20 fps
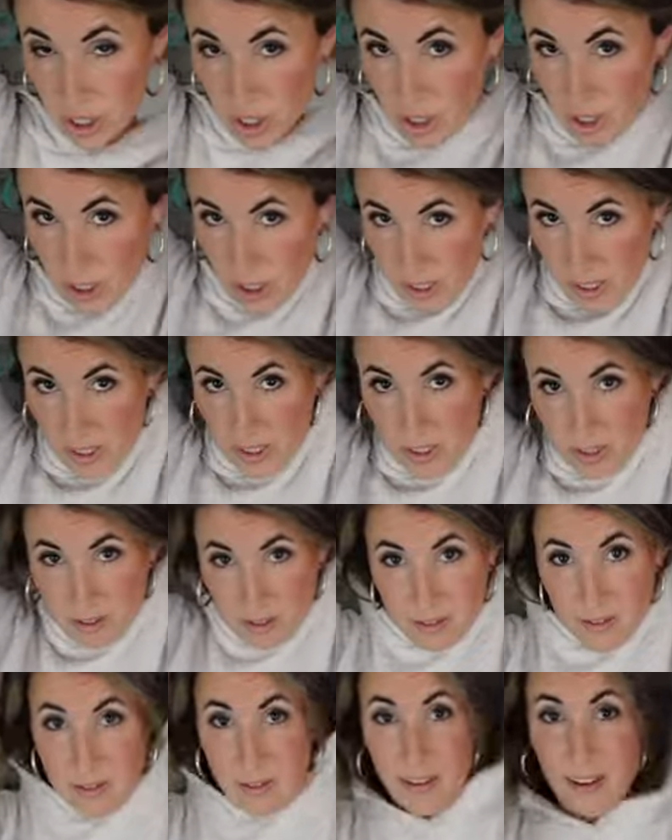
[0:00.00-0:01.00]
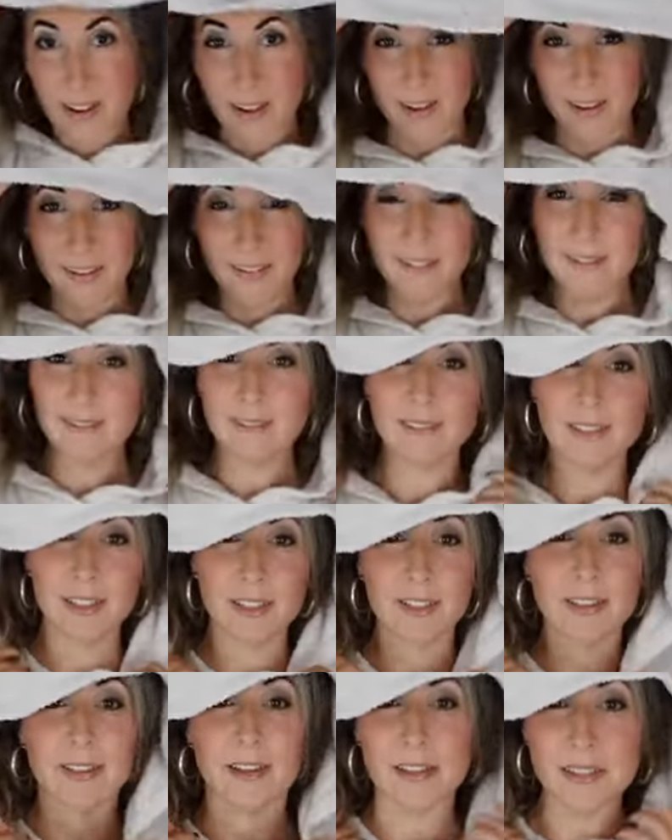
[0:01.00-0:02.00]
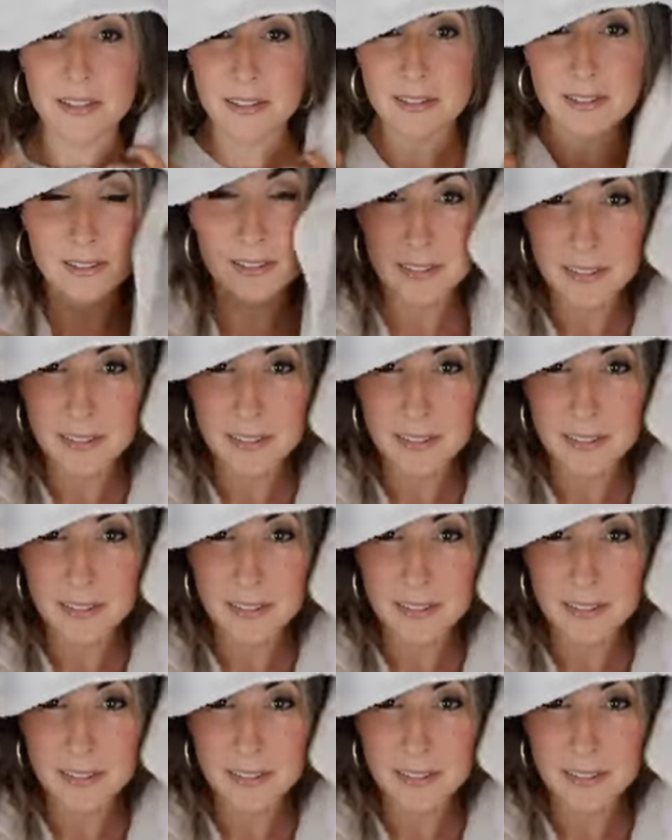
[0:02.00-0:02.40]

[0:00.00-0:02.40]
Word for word: hood. Okay, look at this.